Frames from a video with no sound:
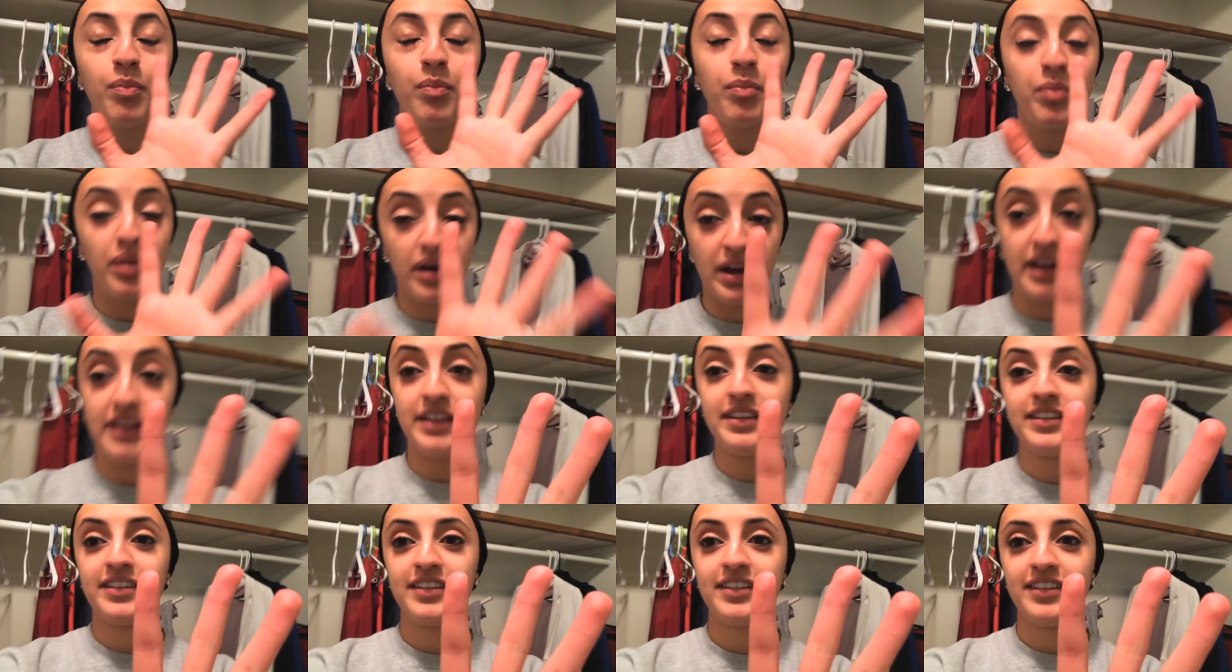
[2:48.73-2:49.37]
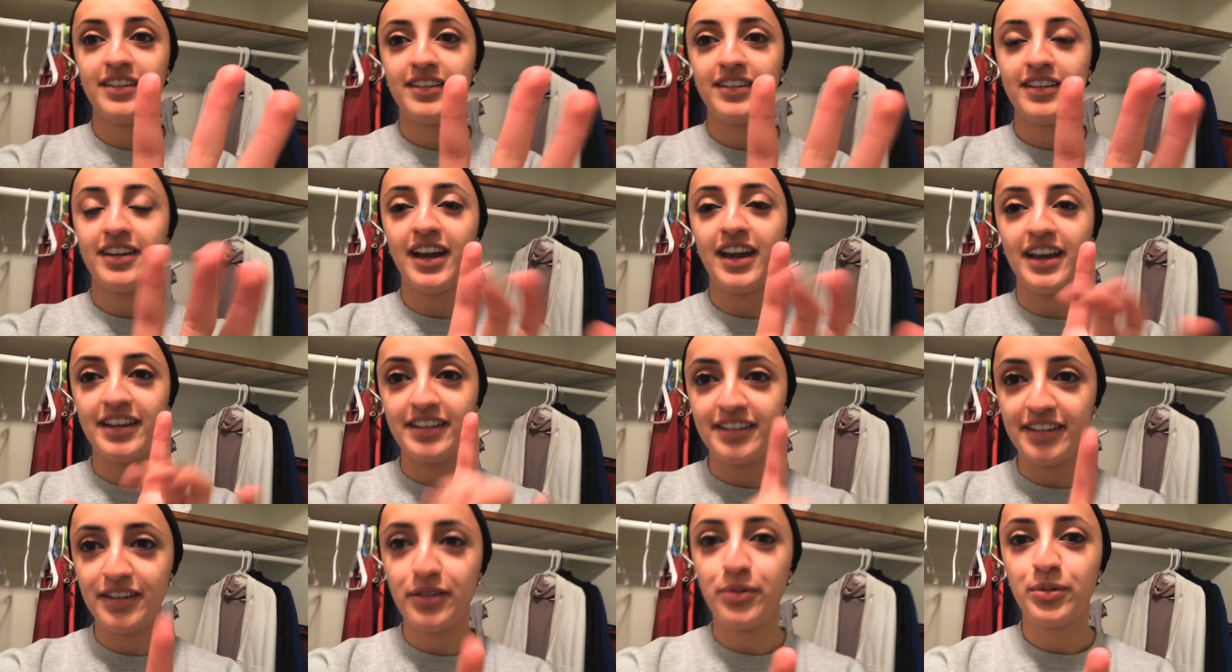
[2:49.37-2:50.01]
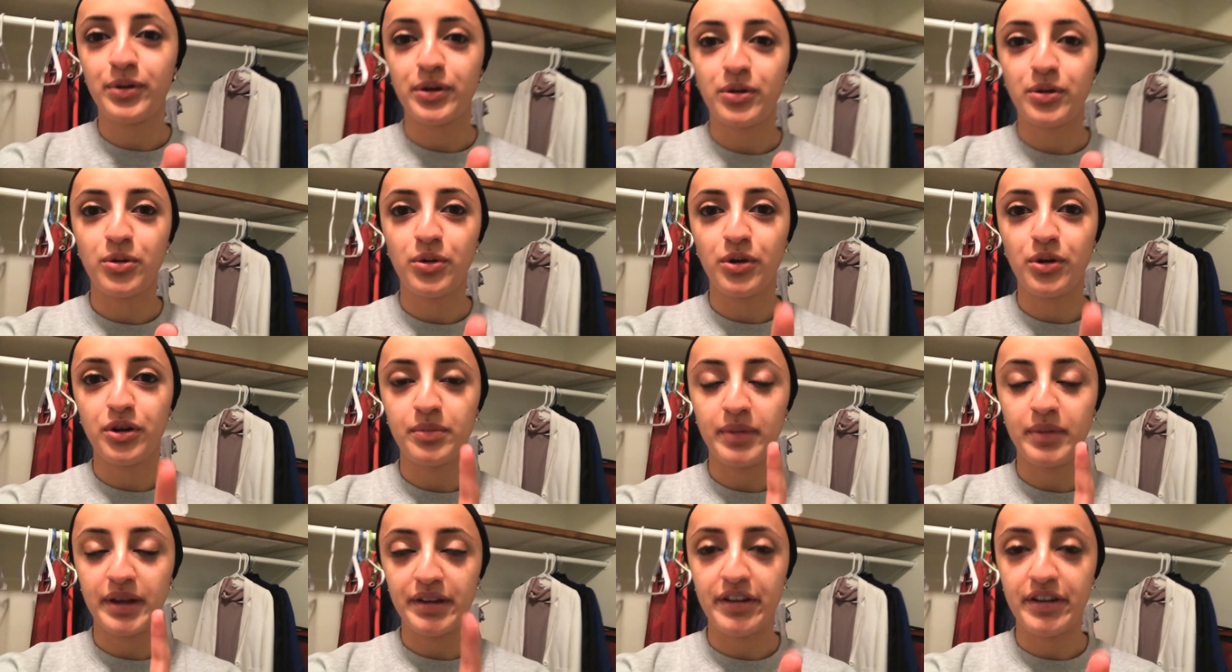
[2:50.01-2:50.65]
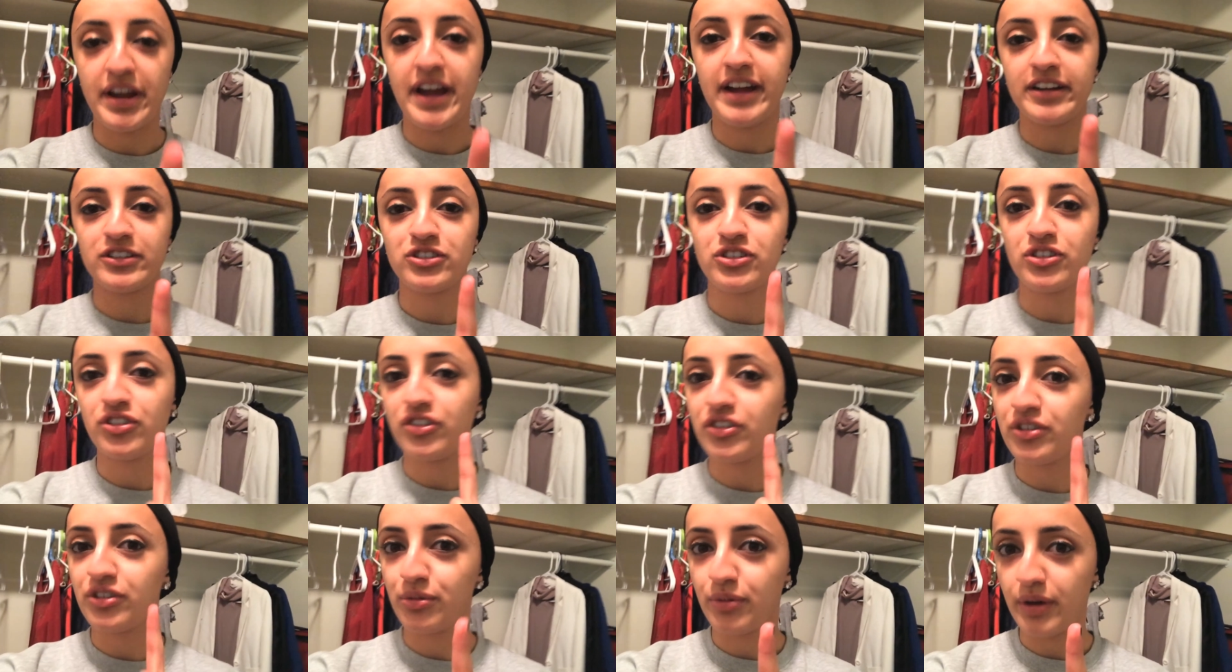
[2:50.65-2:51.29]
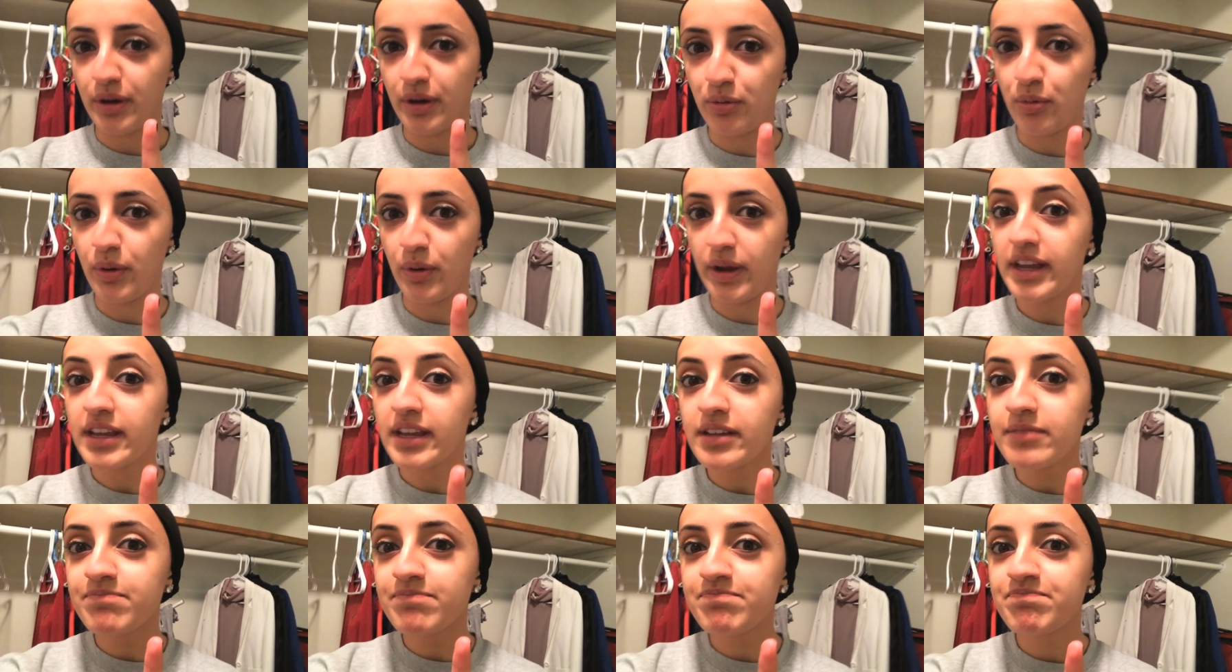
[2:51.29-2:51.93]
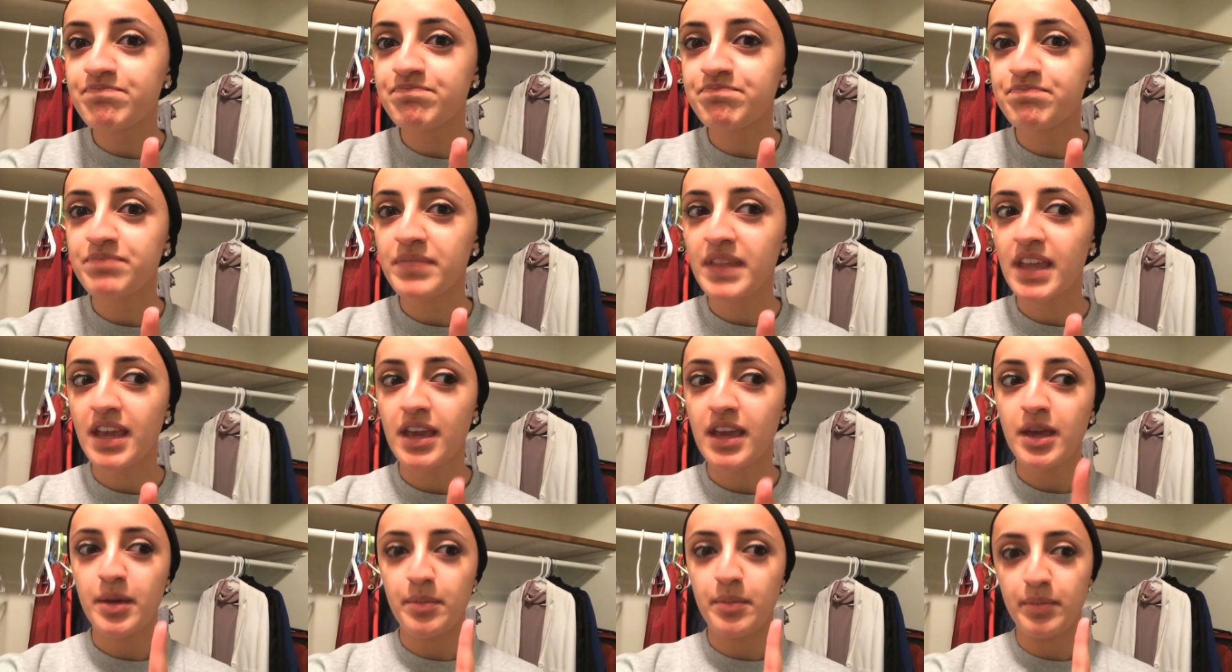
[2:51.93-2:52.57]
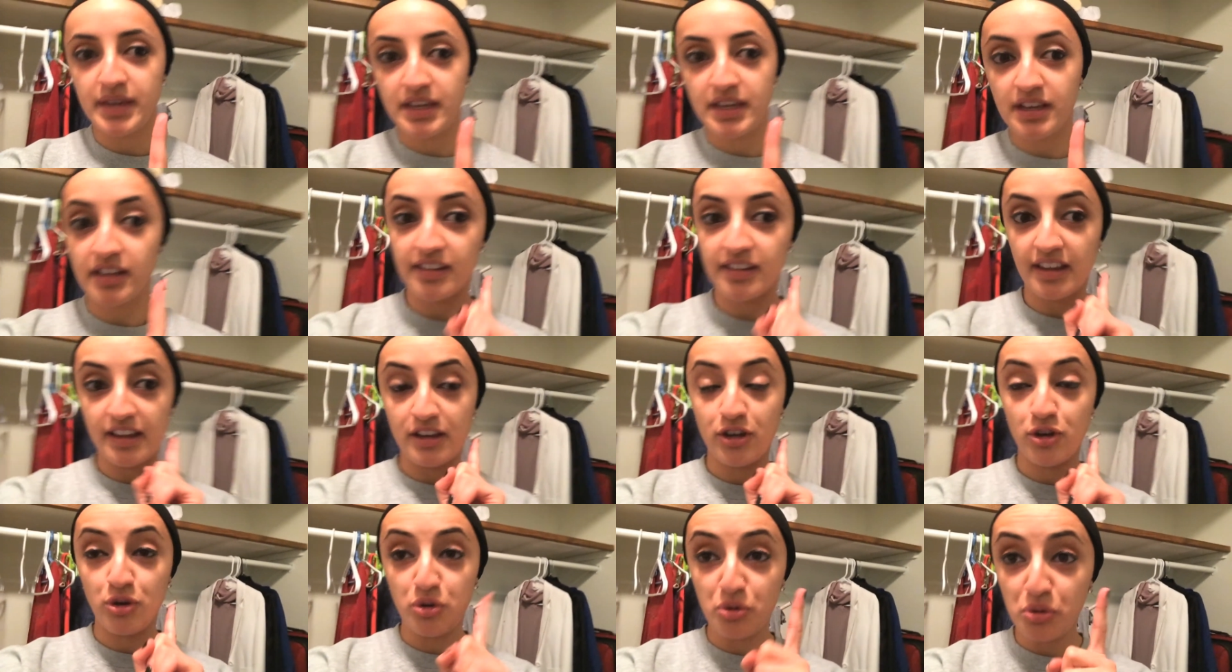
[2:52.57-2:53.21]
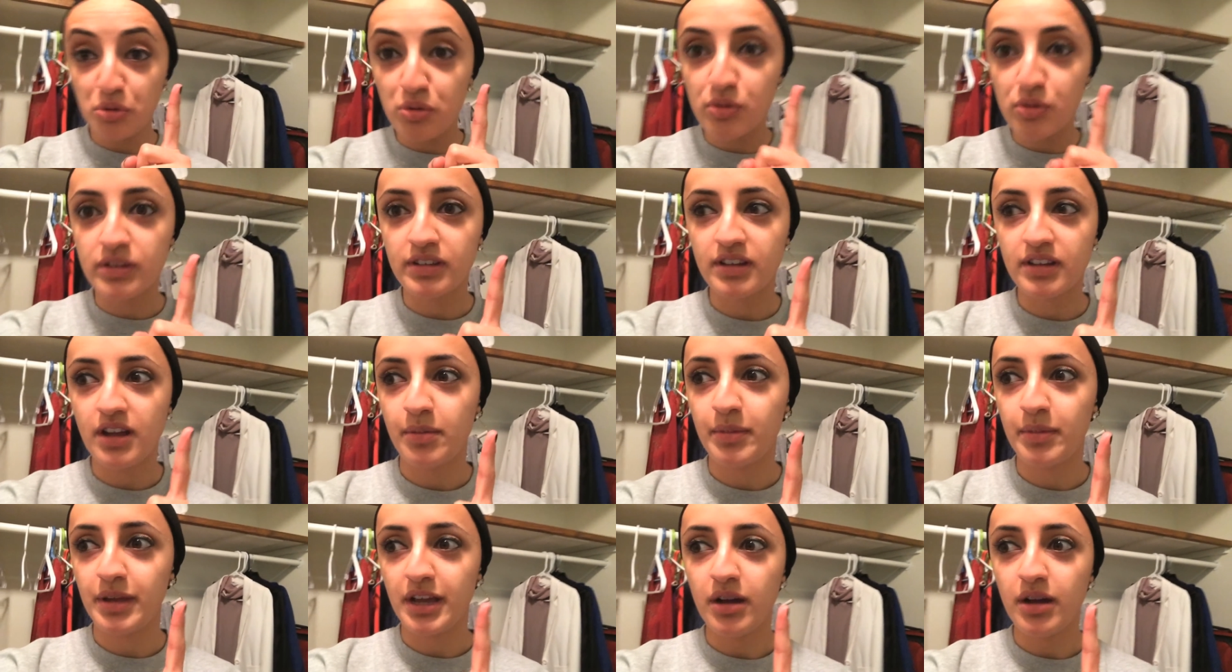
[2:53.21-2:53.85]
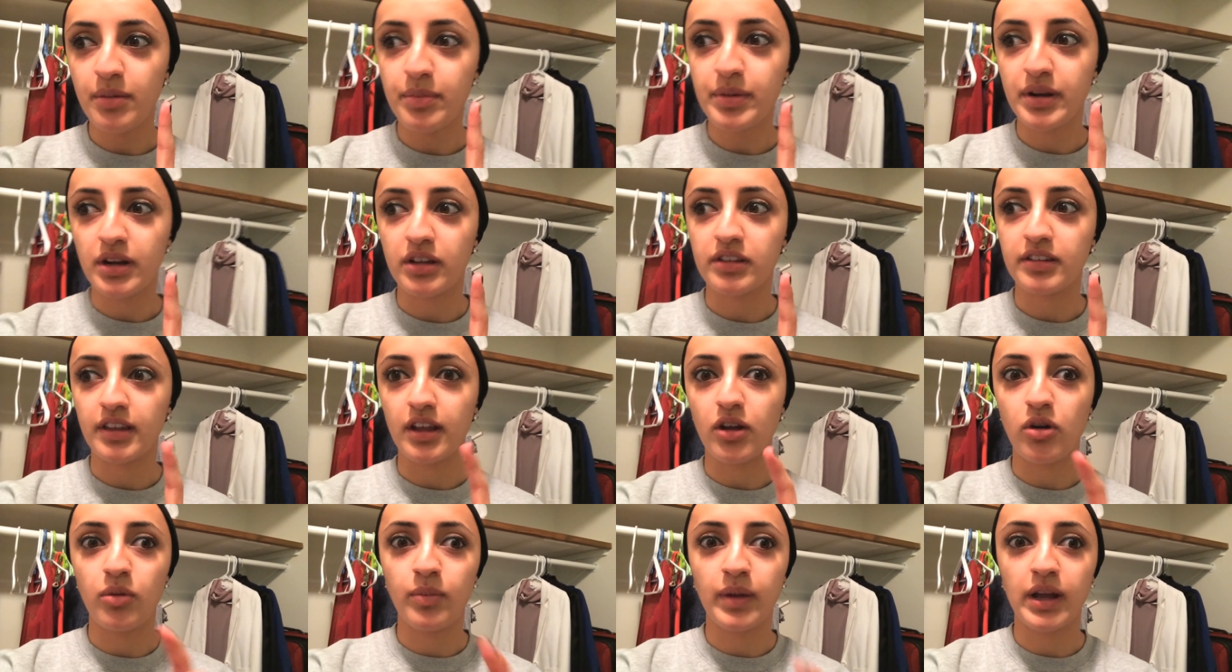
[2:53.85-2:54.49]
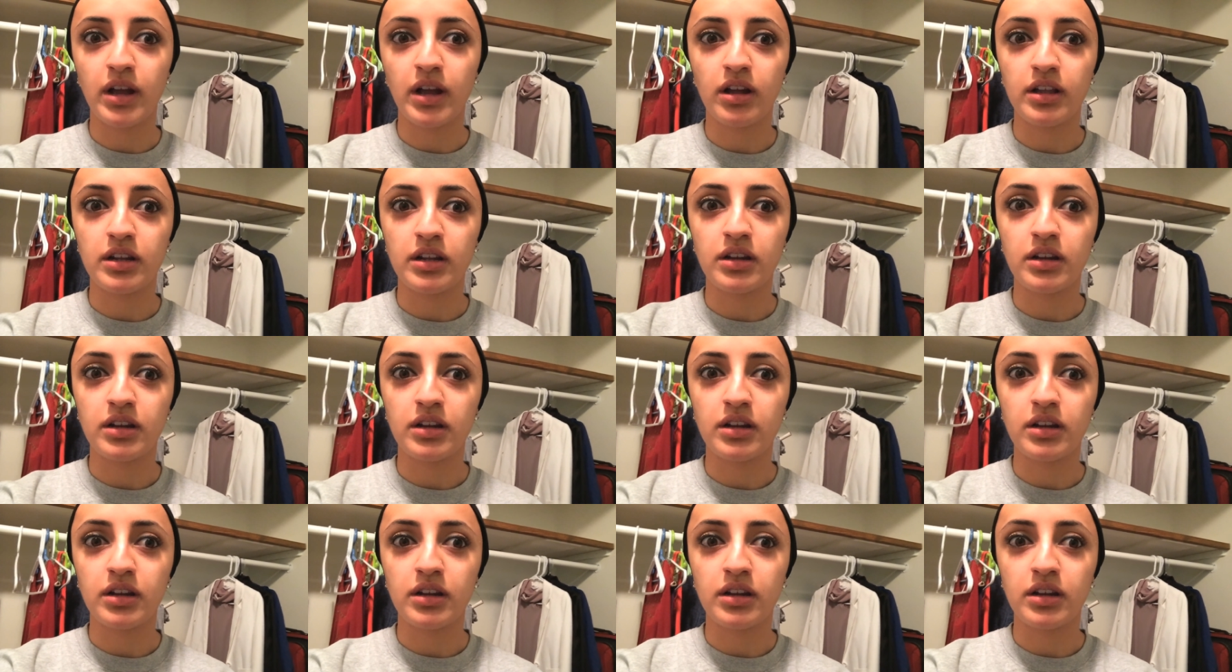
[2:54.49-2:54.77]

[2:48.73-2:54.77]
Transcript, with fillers: But I did record my reaction to the Red Wedding because I knew it was coming up and I was like, oh my